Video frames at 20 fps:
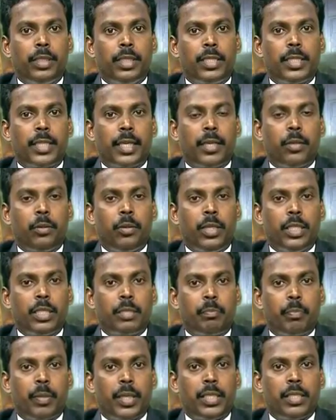the second one
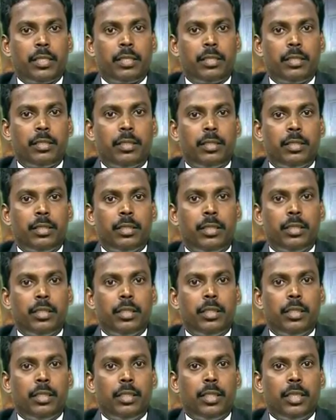is plus
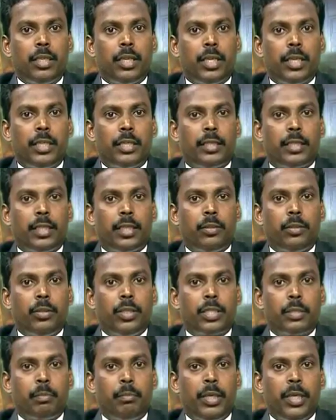and third
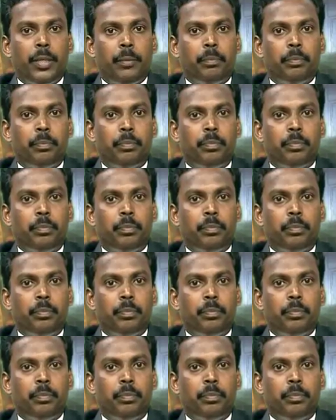one is b.